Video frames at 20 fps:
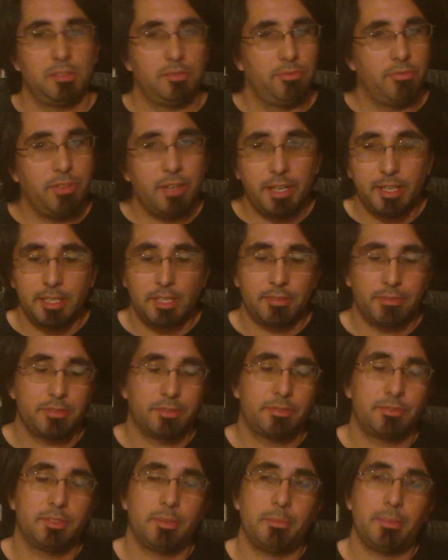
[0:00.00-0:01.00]
Very
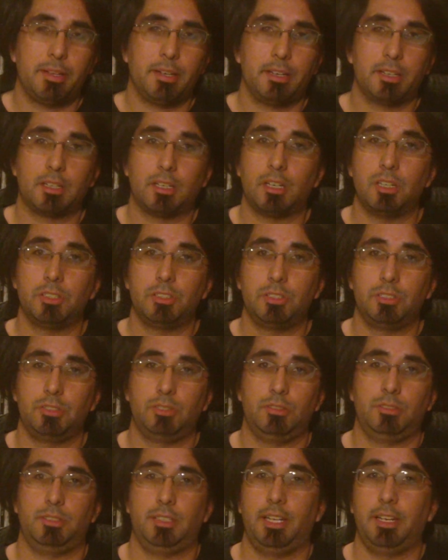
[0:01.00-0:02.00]
different from the
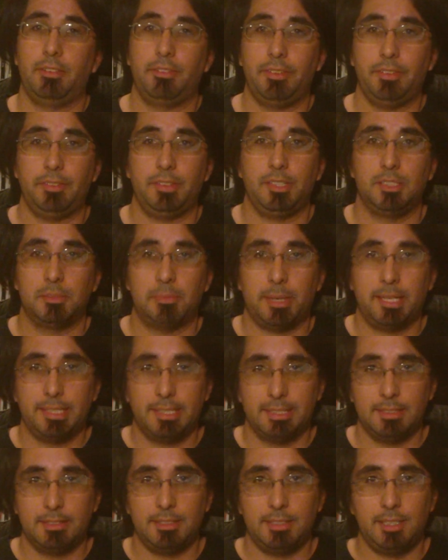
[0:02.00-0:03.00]
cartoon in the 50s by
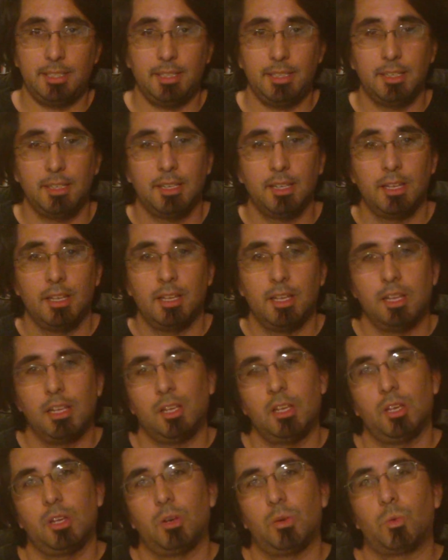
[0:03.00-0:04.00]
Disney,
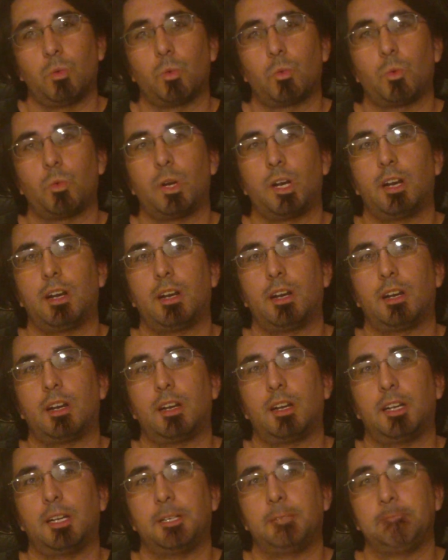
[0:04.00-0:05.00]

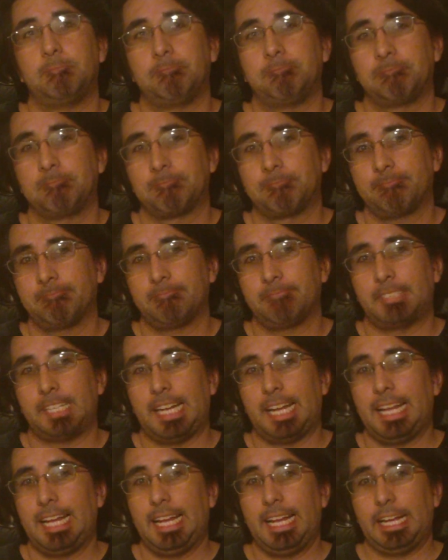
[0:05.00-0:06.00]
where
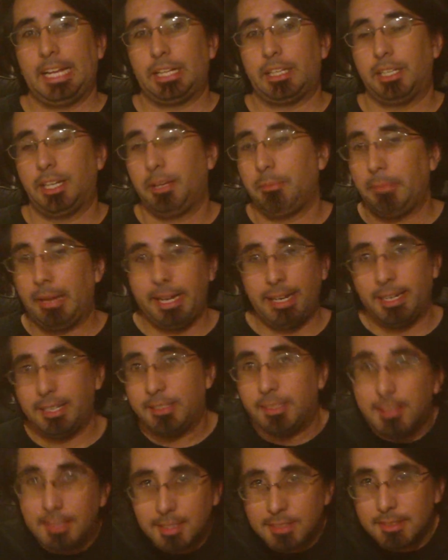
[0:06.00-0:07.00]
it made
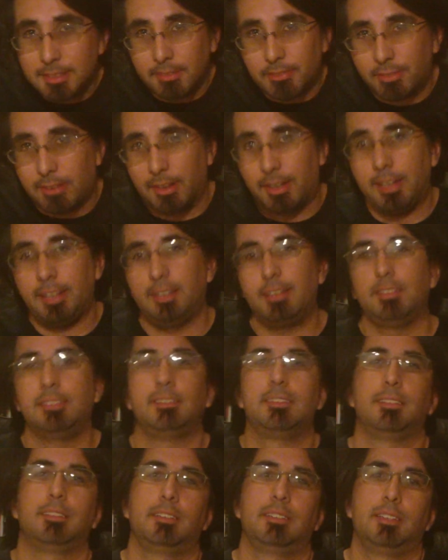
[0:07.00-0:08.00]
it Disneyfied.
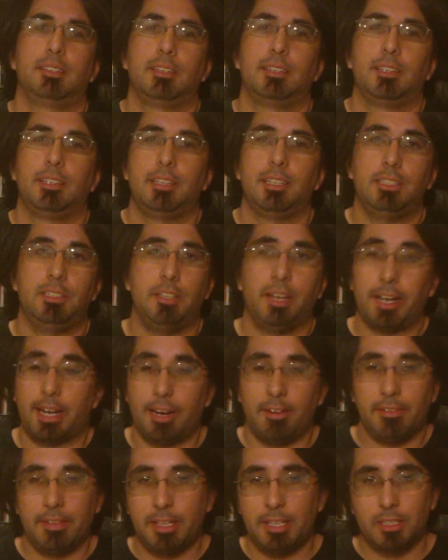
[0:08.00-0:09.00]
They took
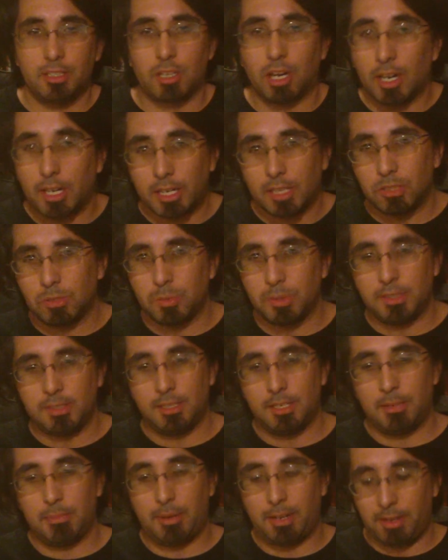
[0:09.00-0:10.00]
everything dark and
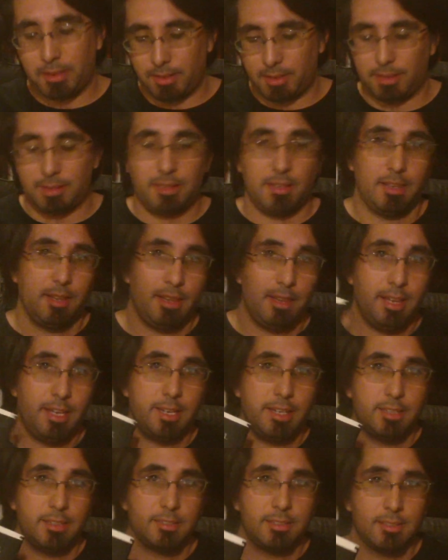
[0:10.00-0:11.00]
twisted about
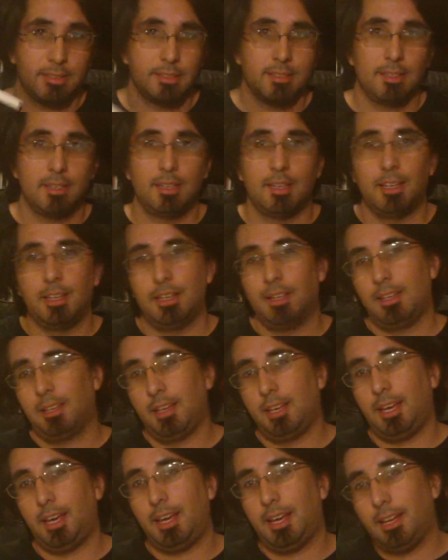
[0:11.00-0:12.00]
this
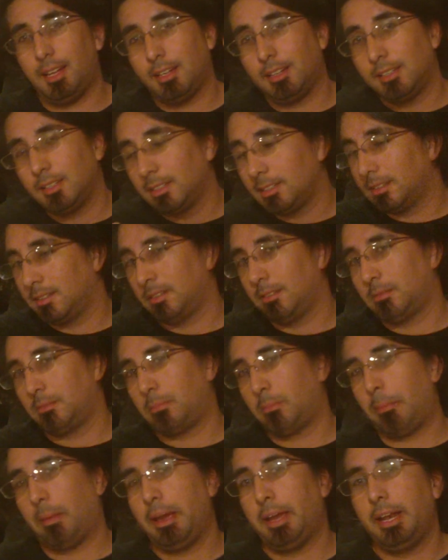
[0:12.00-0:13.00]
and
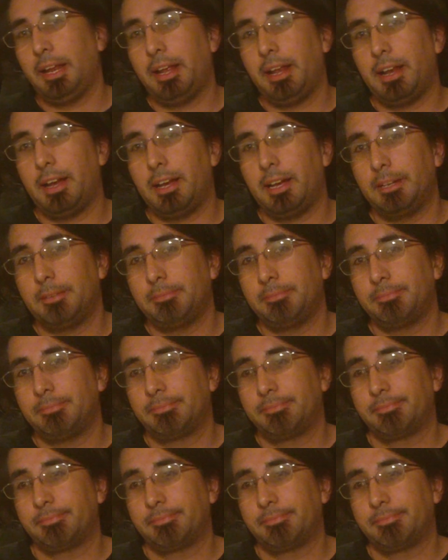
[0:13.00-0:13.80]
made it the